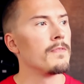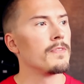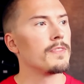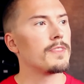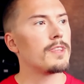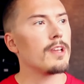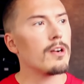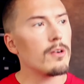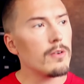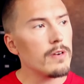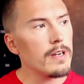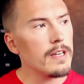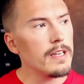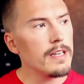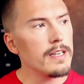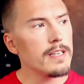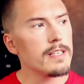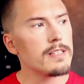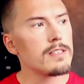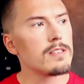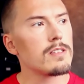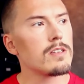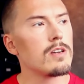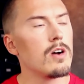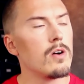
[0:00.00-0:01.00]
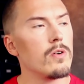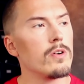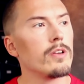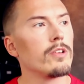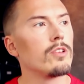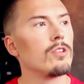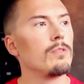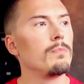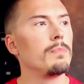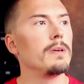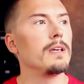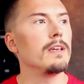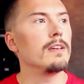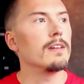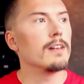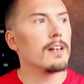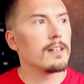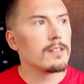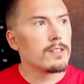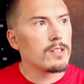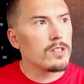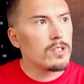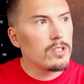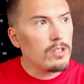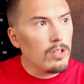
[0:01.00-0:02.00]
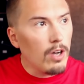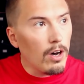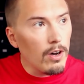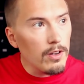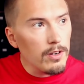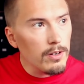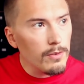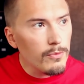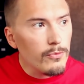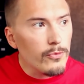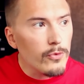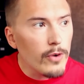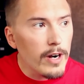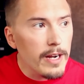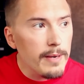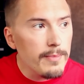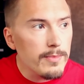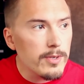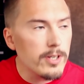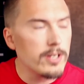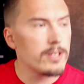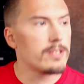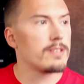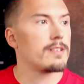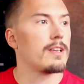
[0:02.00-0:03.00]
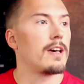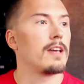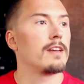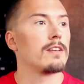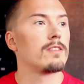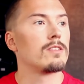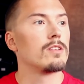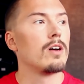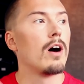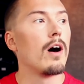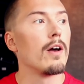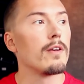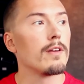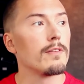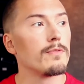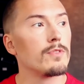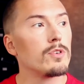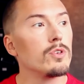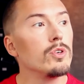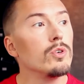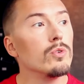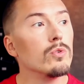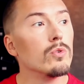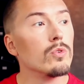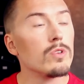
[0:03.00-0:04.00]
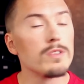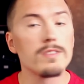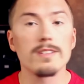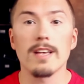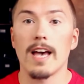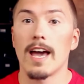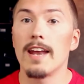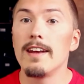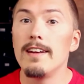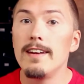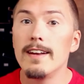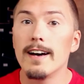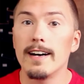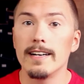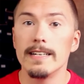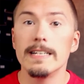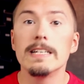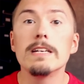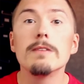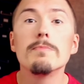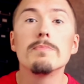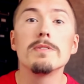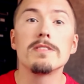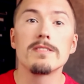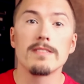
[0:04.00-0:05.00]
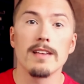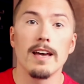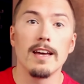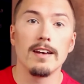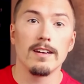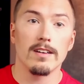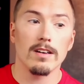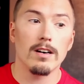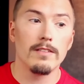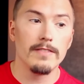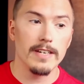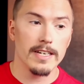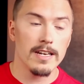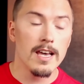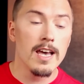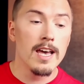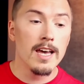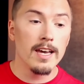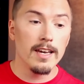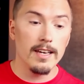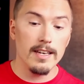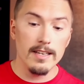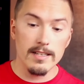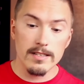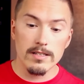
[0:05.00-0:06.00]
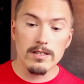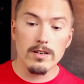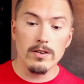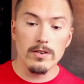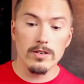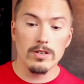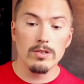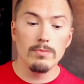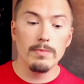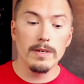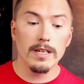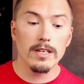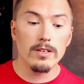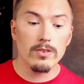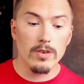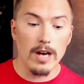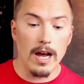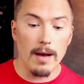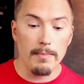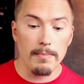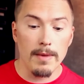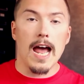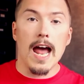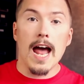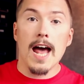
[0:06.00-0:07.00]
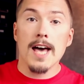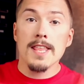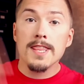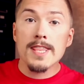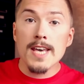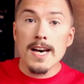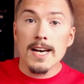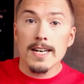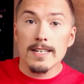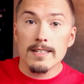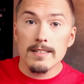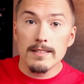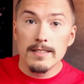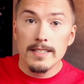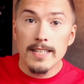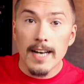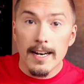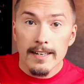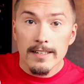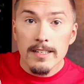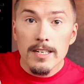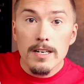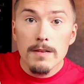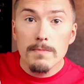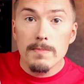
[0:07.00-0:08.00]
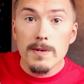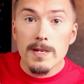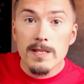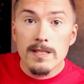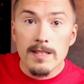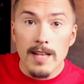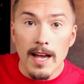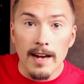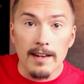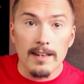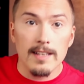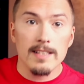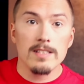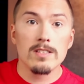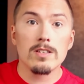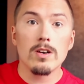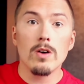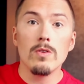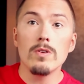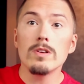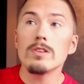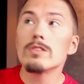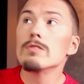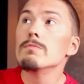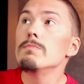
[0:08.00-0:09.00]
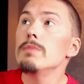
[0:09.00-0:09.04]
there is going to be a ton of frameworks and a ton of tools, and 90% of it is going to be crap. And that 90% is going to